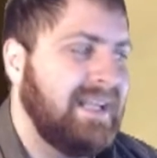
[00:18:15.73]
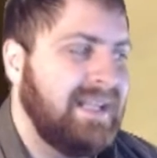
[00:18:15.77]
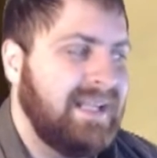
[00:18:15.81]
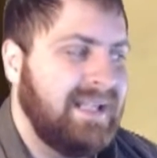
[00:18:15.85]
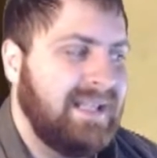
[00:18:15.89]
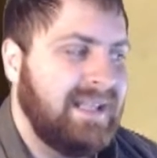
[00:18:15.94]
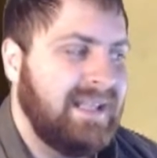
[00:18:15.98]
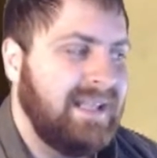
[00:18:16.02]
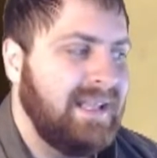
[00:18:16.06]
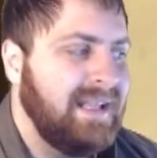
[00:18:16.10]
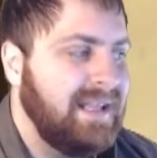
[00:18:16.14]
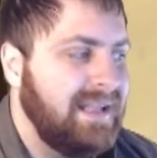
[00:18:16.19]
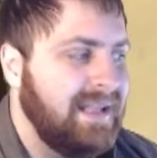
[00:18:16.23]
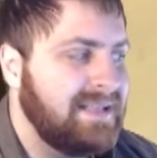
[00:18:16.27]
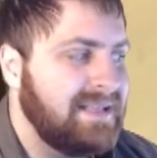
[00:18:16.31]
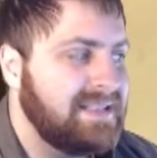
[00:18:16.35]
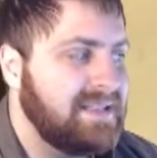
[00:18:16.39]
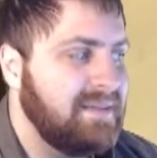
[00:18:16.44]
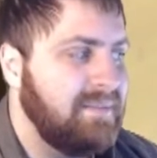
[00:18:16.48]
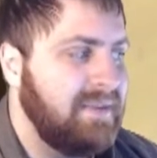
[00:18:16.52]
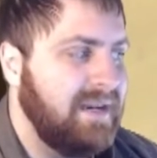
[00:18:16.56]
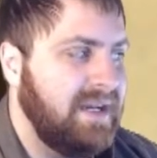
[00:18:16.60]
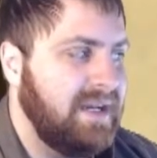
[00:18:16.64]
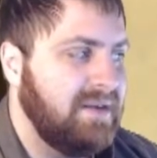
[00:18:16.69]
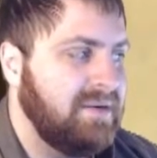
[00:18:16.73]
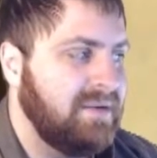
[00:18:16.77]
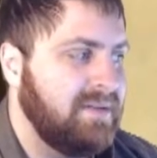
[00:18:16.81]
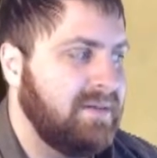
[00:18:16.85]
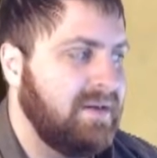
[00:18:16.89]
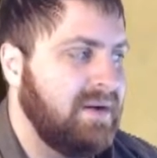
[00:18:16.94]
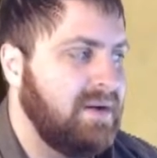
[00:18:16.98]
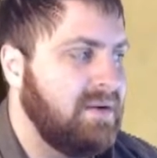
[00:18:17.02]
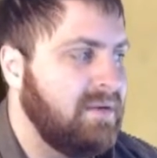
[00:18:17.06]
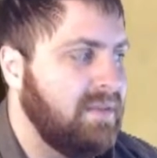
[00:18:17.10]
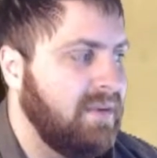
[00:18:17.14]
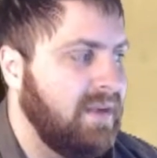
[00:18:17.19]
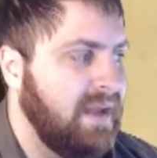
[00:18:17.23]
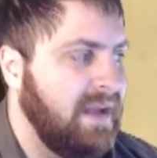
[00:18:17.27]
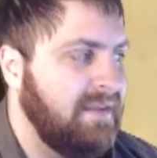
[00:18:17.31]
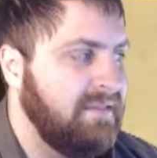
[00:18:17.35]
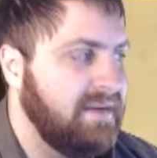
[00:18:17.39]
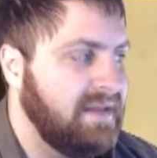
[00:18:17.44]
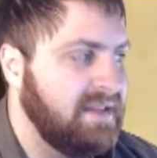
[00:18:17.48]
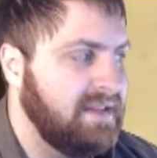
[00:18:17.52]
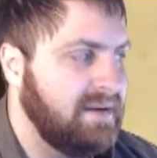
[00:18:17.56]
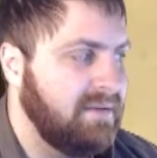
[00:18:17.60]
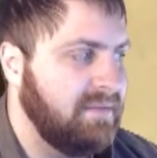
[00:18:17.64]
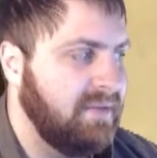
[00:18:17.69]
It's competing with, you know,
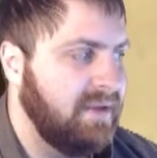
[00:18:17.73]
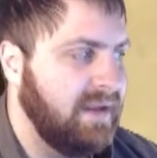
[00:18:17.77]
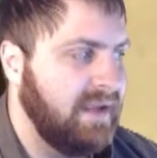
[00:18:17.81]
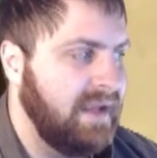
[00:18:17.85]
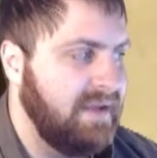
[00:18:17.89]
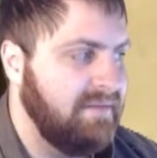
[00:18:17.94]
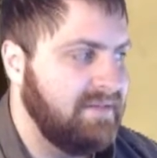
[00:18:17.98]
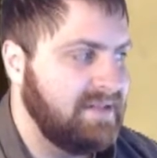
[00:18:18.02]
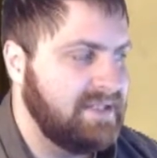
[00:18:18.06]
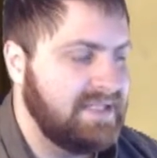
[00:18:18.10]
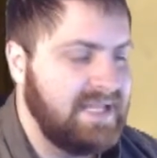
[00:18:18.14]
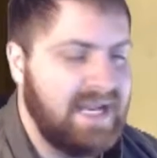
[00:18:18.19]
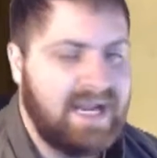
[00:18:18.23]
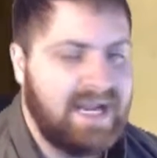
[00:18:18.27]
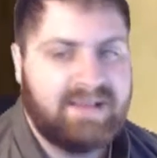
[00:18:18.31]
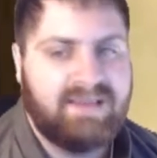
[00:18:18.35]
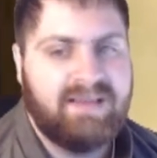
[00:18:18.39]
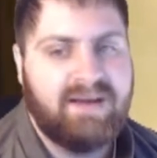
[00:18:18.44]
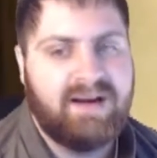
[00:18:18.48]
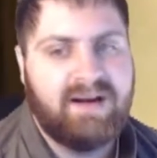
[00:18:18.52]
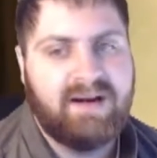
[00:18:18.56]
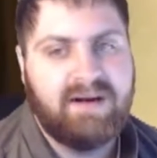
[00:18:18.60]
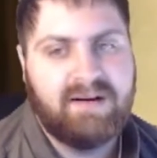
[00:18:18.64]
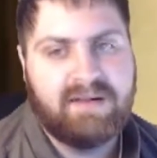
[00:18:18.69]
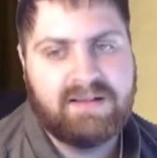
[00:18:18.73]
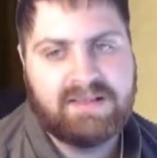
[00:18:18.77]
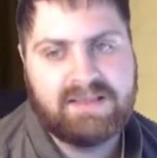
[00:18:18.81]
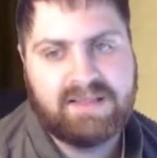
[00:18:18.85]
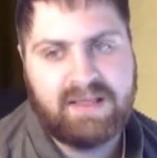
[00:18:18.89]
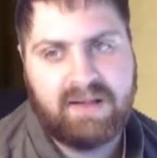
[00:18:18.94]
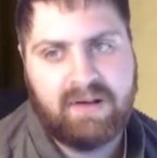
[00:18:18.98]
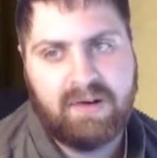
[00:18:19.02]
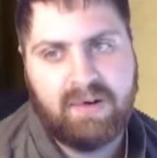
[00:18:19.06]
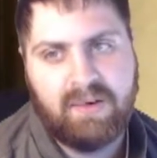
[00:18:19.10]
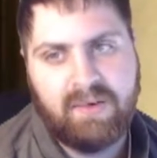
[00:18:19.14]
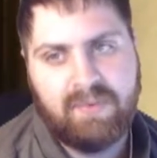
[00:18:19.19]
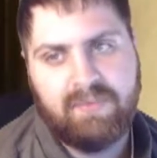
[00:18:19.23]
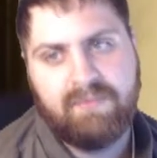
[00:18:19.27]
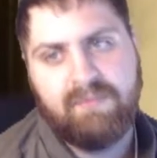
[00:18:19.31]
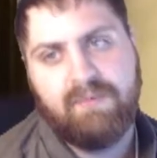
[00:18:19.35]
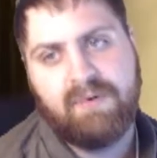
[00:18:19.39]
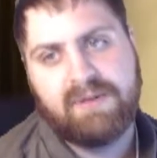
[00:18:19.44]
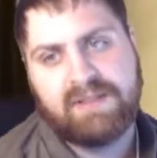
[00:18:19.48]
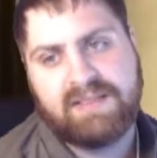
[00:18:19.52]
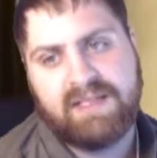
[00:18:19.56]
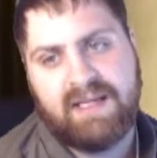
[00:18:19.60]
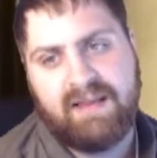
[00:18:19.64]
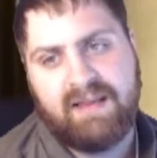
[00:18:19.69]
a really heavy stack there. So,
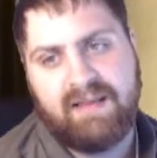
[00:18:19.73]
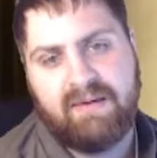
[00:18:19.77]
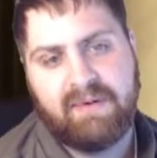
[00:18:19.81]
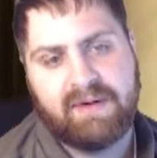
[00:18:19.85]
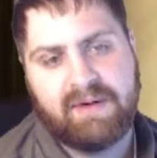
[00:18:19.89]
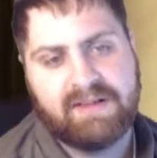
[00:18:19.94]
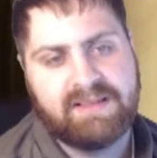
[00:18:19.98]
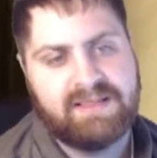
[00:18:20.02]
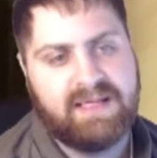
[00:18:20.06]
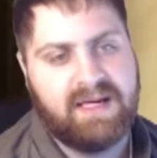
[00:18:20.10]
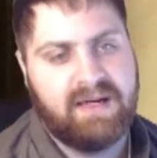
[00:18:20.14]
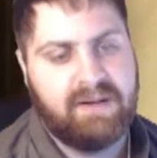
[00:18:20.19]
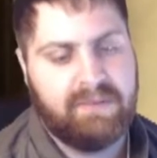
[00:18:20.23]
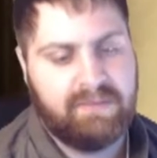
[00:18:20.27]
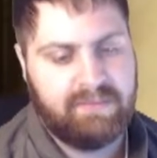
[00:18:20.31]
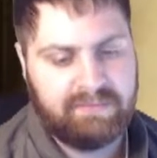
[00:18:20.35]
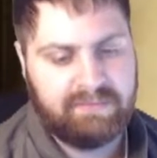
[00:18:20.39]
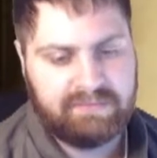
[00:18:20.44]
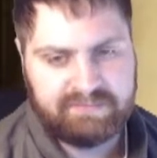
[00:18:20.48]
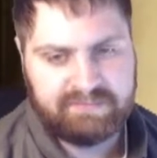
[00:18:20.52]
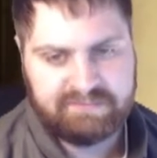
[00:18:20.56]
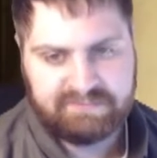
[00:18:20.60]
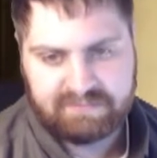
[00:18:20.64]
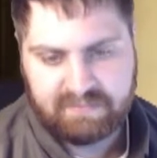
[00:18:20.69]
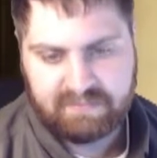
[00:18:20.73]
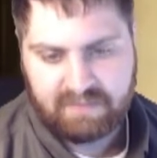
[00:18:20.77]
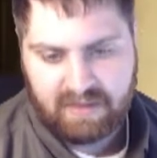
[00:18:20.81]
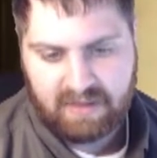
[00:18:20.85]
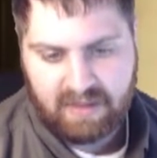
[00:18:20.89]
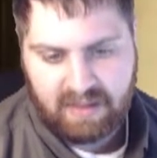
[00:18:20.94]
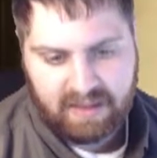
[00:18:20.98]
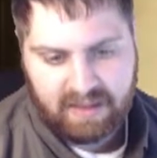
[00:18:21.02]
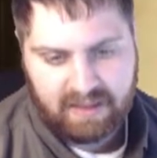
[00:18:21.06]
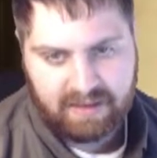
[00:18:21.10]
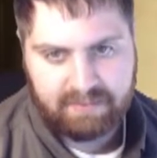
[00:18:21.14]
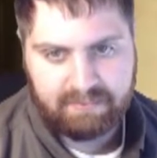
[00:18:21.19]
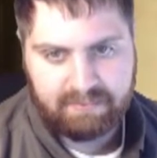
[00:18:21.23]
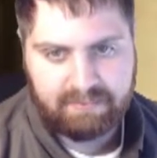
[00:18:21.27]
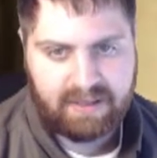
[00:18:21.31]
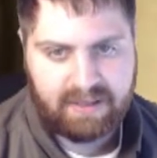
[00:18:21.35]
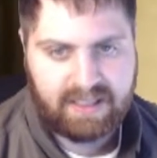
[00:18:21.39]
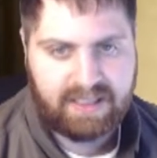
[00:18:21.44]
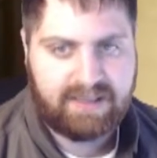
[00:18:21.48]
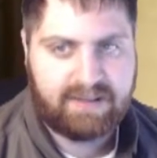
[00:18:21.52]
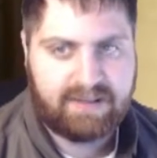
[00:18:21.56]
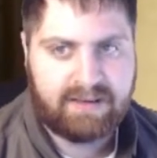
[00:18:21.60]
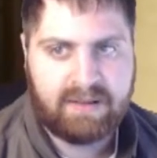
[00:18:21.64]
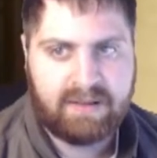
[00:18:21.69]
we'll see how that works out.
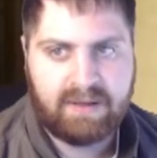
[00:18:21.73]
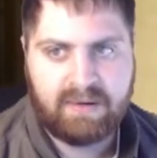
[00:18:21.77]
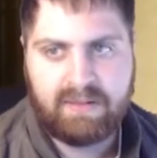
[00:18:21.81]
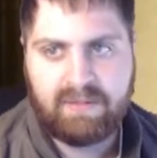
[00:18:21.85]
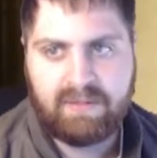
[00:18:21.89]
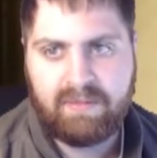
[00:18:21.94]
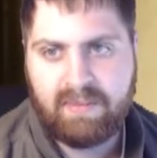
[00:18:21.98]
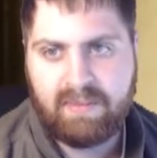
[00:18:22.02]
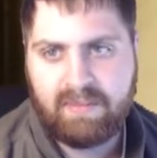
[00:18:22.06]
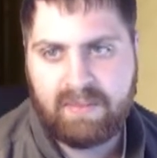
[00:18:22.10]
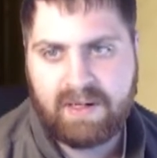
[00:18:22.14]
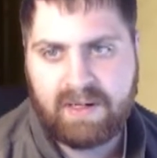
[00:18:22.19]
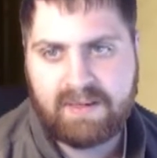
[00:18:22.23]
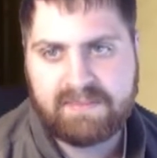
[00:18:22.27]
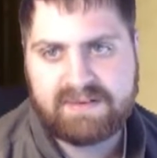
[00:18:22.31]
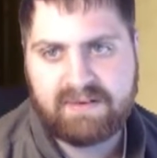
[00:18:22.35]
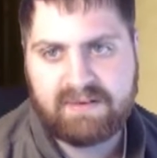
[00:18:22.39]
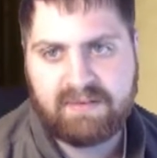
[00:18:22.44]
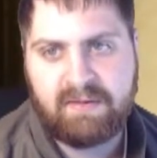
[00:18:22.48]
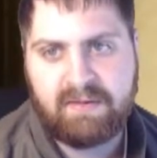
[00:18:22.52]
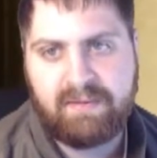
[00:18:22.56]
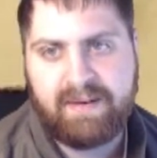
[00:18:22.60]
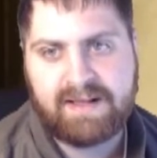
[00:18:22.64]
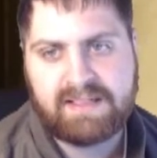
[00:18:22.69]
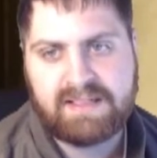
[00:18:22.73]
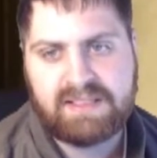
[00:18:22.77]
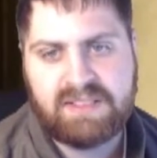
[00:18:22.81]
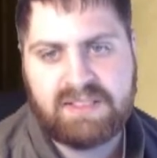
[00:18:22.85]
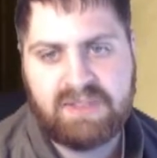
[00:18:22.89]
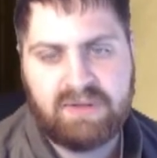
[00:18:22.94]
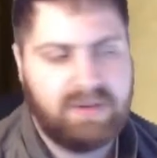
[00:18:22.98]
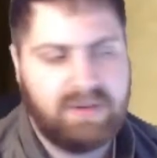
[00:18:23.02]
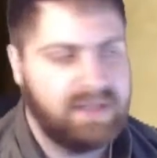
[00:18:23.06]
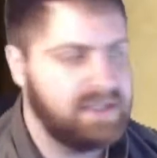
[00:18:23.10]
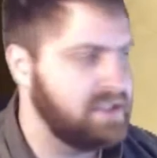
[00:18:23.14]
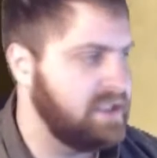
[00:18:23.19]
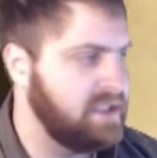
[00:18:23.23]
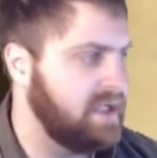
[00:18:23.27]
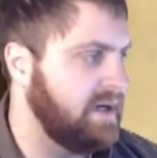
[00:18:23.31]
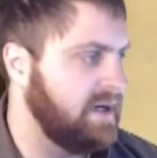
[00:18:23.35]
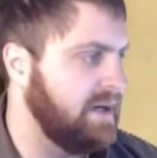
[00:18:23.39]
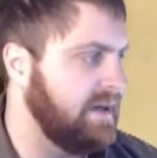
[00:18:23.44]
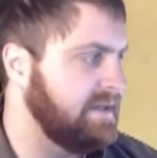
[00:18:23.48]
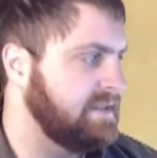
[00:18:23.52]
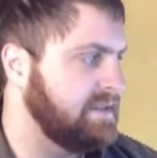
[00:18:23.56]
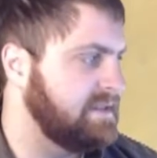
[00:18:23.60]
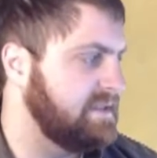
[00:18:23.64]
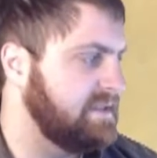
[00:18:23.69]
But, you know, I'm not upset with my packs. 2
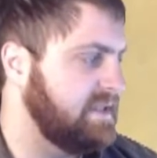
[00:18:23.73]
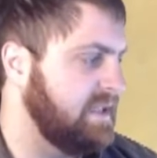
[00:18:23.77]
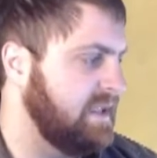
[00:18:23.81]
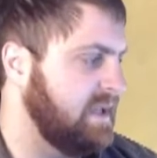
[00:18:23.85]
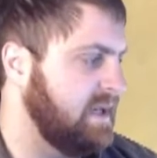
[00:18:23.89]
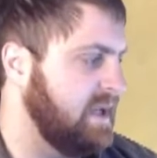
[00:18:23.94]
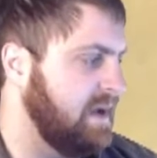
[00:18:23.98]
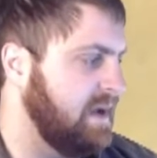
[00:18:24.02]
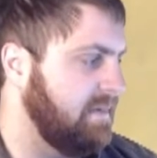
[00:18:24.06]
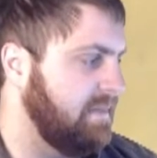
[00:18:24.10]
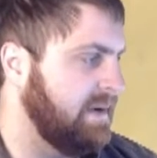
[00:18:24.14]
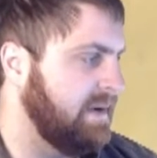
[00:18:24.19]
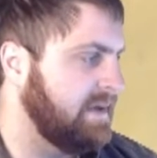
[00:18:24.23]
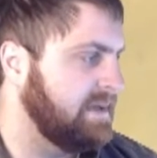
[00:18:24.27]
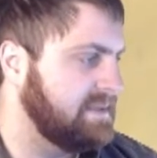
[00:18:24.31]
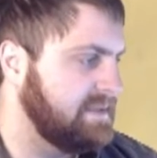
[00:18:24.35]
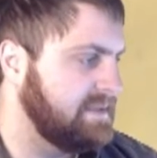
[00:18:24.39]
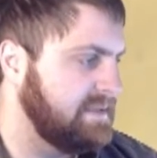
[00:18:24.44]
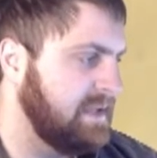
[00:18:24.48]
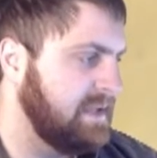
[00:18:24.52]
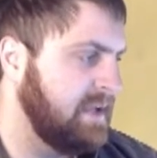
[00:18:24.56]
legendaries, 10 epics,